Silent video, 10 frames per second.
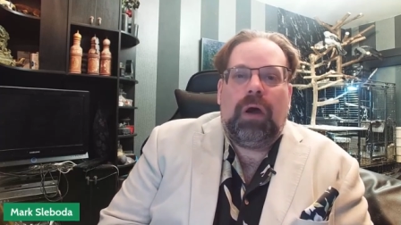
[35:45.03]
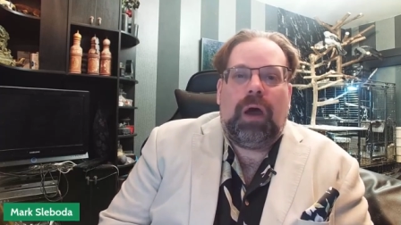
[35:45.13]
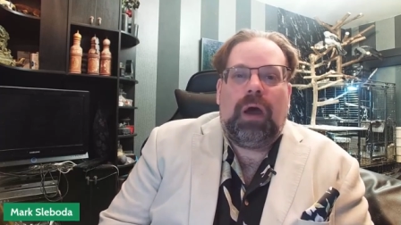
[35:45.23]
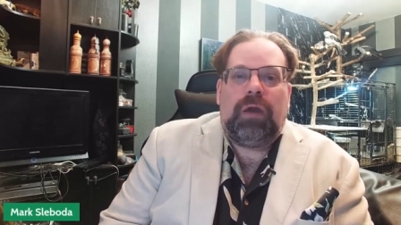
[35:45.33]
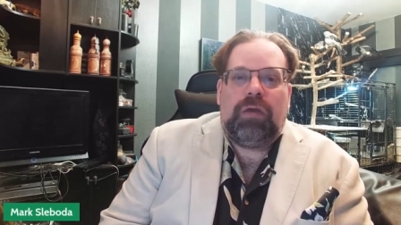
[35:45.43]

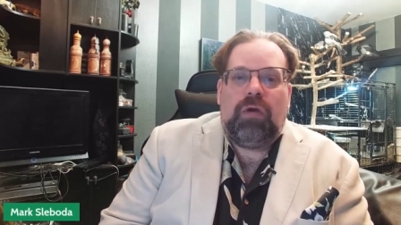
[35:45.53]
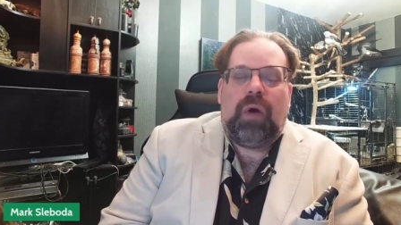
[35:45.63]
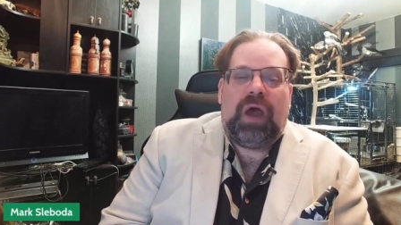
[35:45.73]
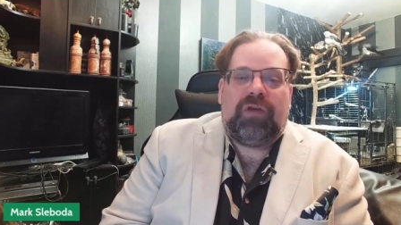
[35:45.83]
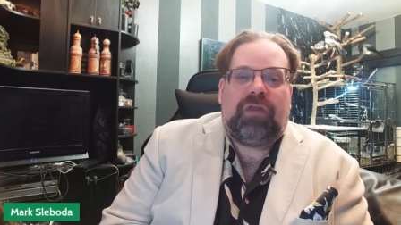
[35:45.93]
Uh,
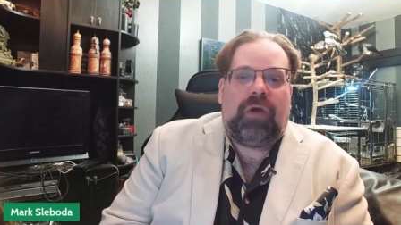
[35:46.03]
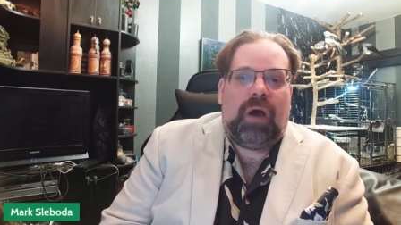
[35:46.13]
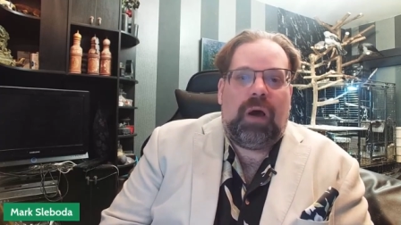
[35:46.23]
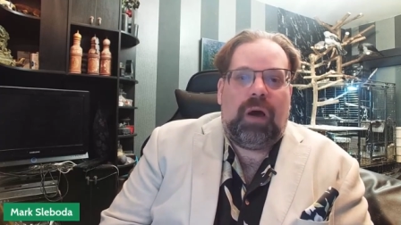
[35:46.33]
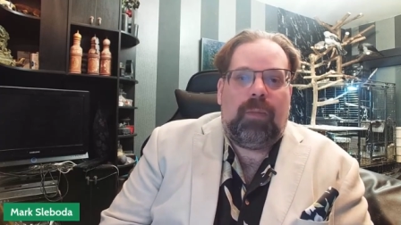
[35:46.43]
U.S.
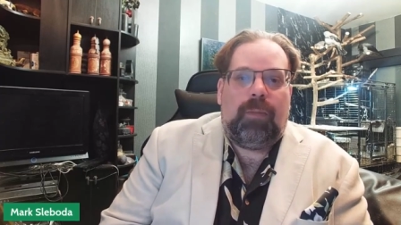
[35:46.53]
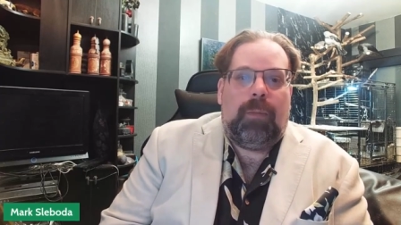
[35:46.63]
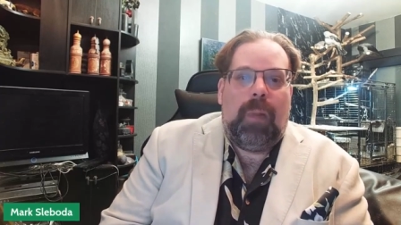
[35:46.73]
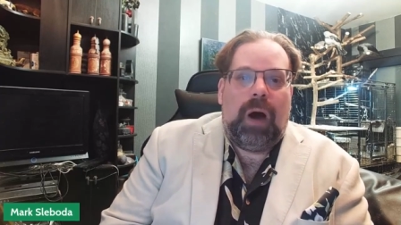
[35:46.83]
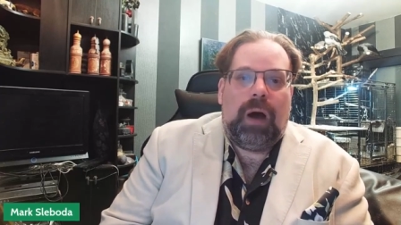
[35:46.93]
Uh,
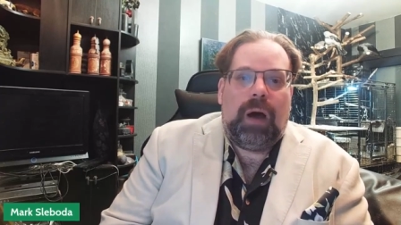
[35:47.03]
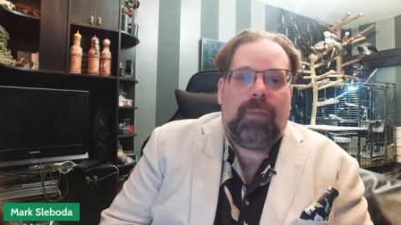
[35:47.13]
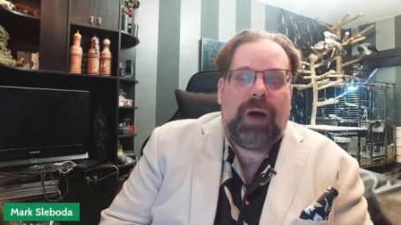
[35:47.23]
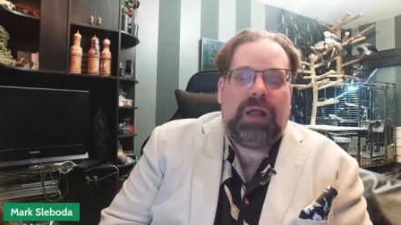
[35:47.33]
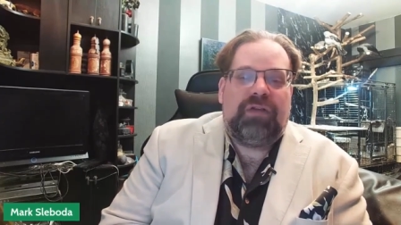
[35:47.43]
uh,
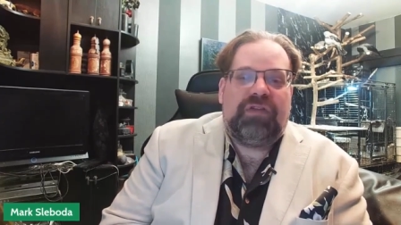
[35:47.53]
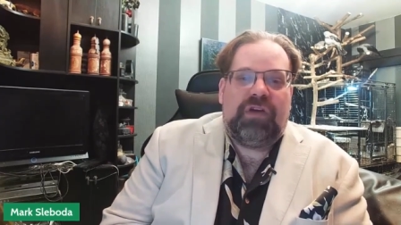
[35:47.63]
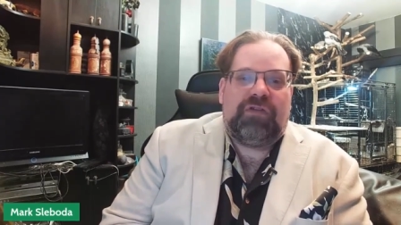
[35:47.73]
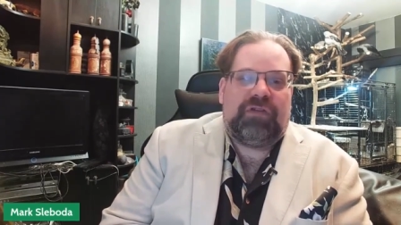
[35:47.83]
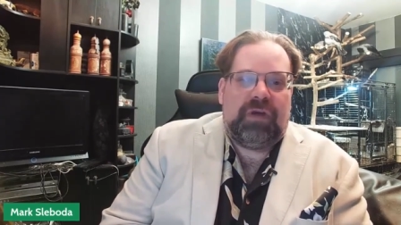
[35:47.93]

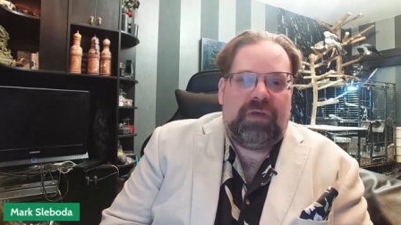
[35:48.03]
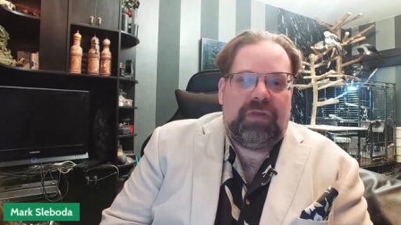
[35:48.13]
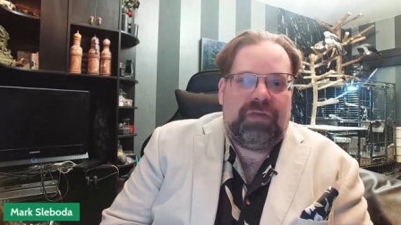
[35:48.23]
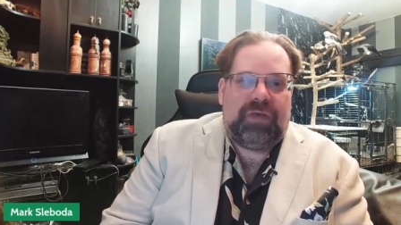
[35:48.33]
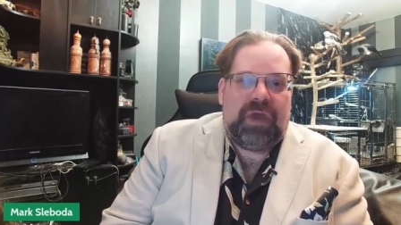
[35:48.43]

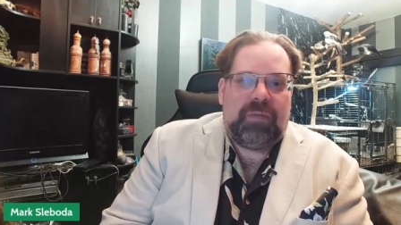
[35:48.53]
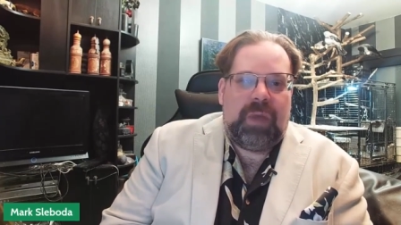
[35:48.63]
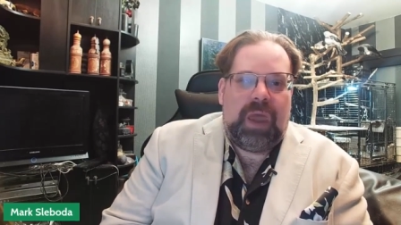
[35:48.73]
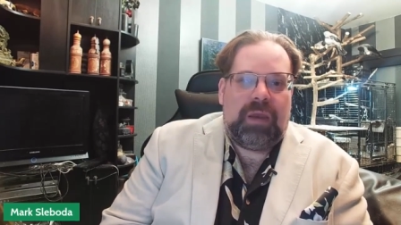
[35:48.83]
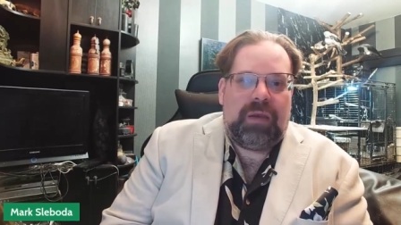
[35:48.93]
politicians and
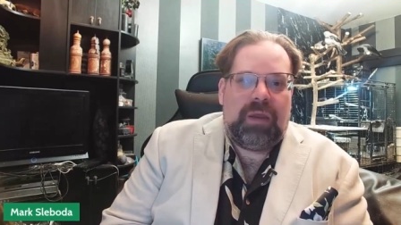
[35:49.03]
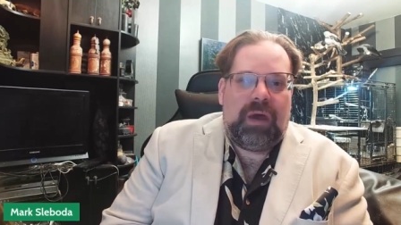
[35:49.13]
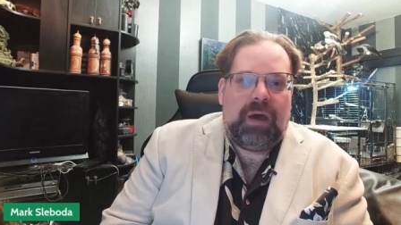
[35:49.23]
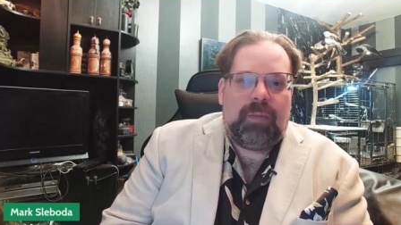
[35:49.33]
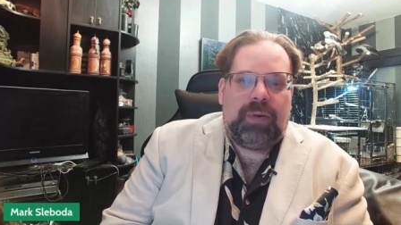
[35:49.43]
and
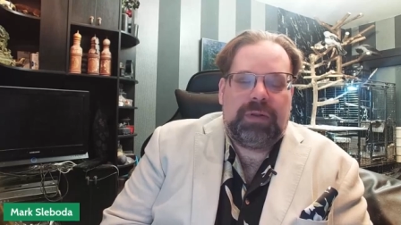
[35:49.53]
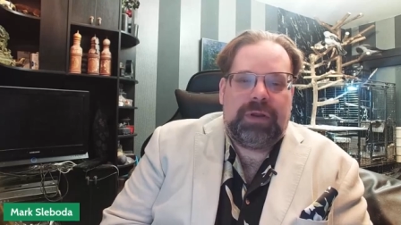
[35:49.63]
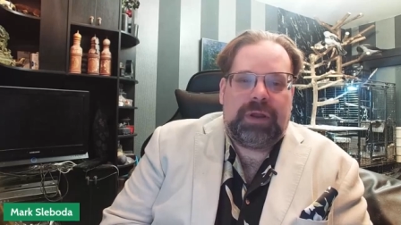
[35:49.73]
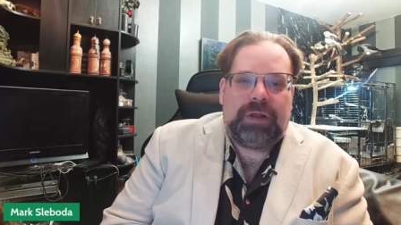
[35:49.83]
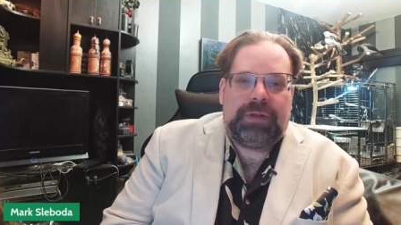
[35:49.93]
uh,
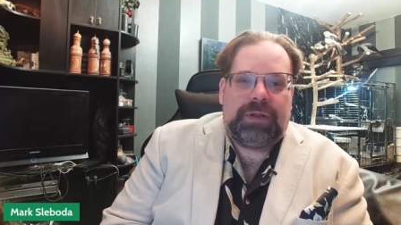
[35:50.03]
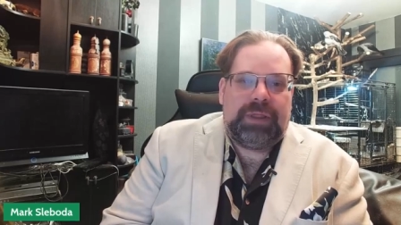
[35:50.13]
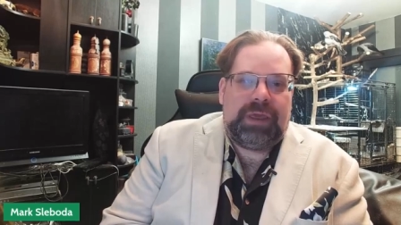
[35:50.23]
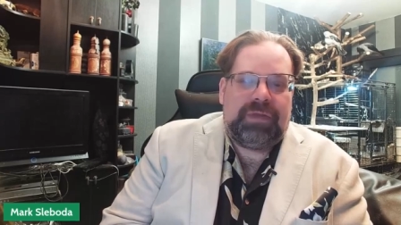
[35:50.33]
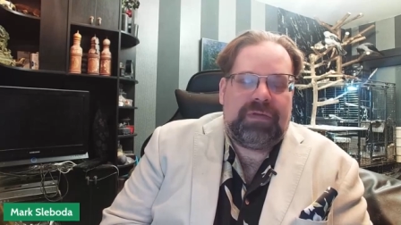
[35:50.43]
political
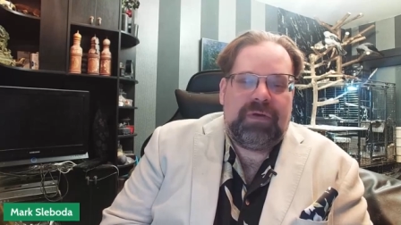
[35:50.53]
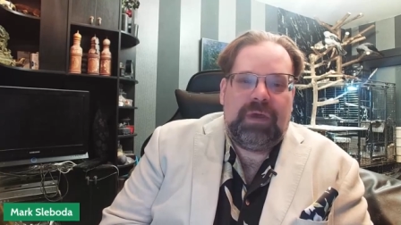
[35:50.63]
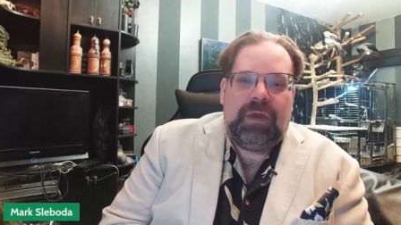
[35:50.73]
elite